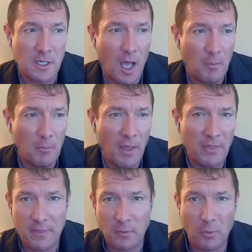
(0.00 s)
a
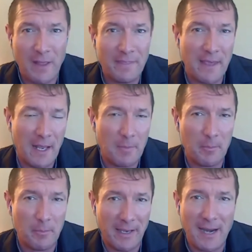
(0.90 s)
month, and the rent that had
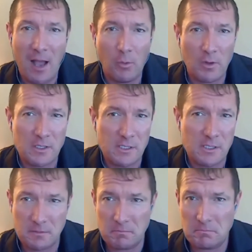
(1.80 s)
been paid out
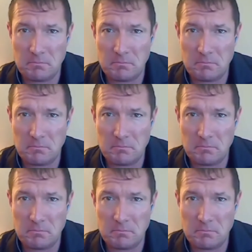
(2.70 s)
was